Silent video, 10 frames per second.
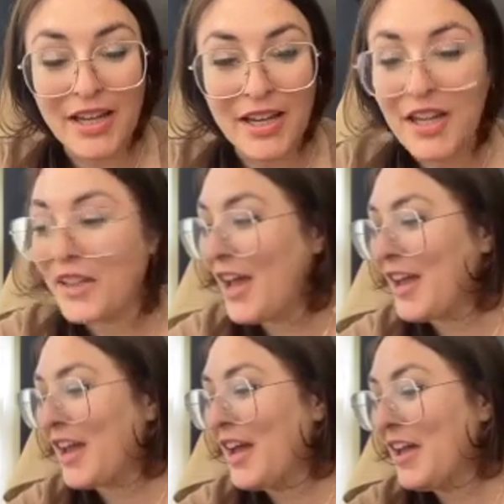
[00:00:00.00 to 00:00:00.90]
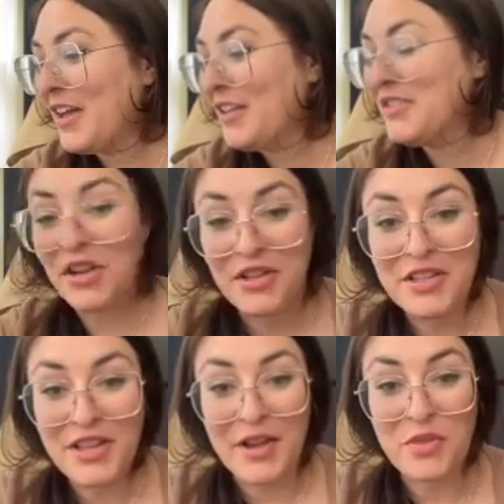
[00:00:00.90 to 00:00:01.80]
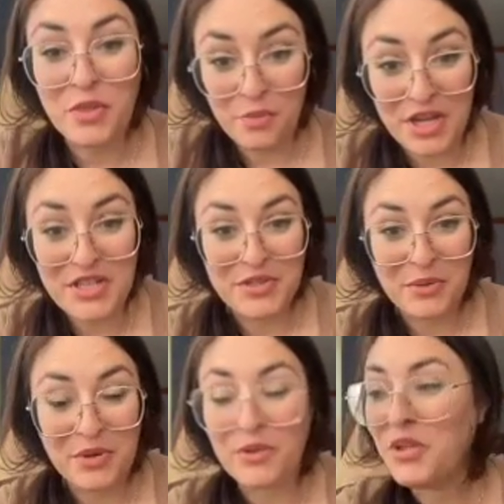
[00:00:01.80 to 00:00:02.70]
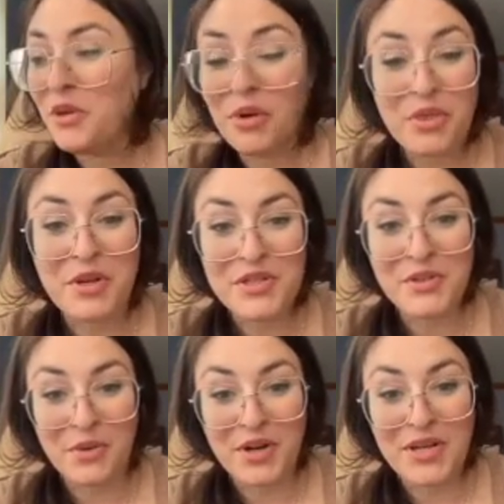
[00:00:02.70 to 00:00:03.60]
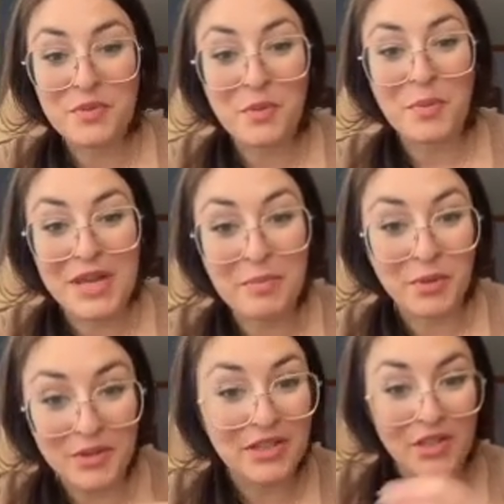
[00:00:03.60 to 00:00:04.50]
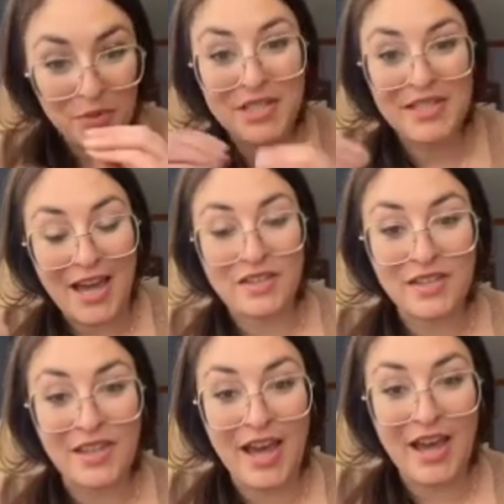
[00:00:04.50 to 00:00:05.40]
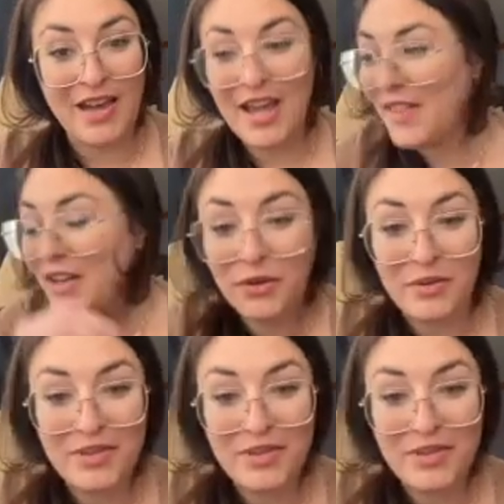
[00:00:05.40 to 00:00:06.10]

like done like 2 or 3 stories where people do exactly that, and they don't.